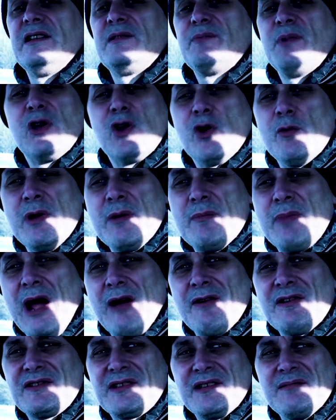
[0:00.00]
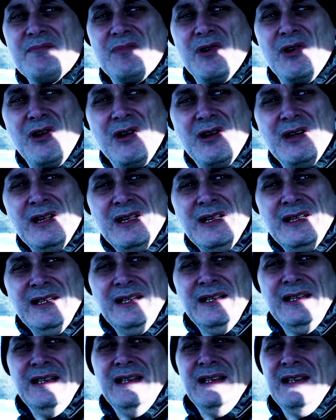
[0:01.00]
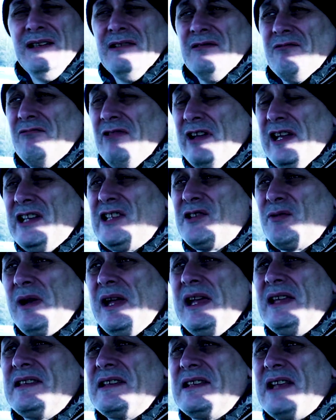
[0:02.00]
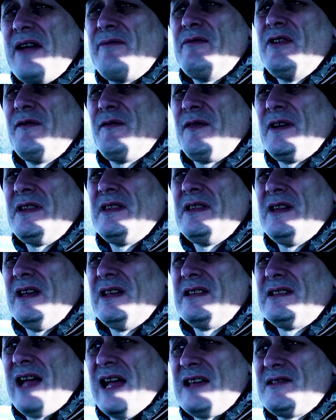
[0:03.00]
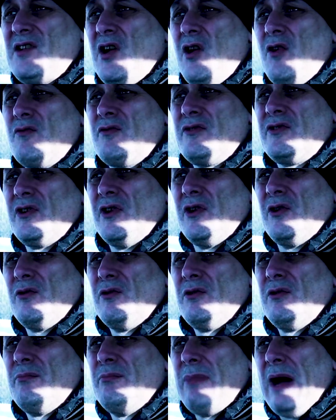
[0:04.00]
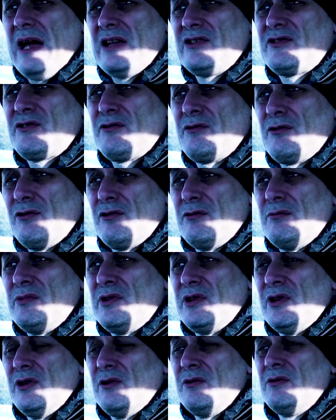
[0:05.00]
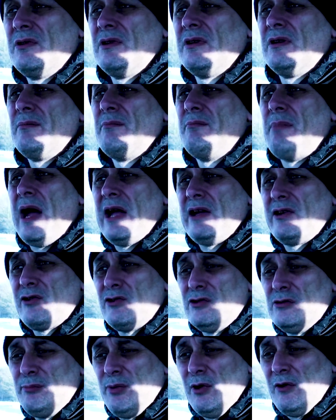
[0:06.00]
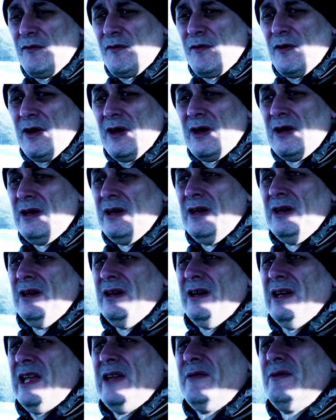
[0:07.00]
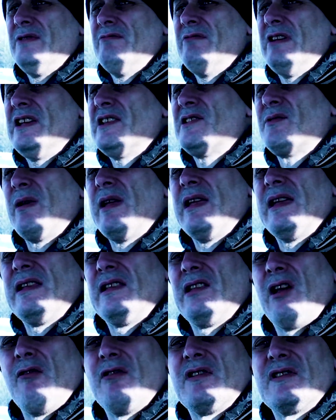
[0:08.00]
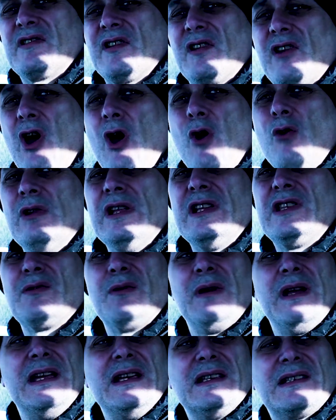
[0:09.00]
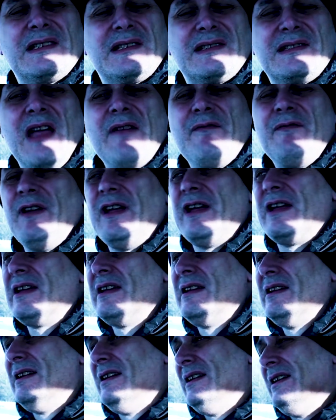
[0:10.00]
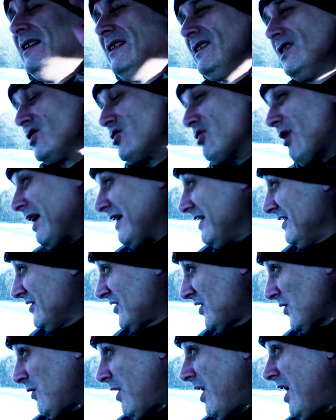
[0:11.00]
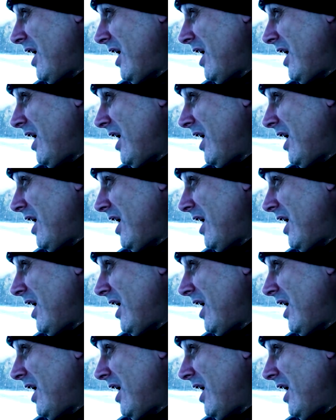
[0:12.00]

it's become embarrassing, but retweeting everything that DAZN do, Matchroom do, Michael Buffer, even retweeting Lawrence Okolie tweets. Steffi, you're trying too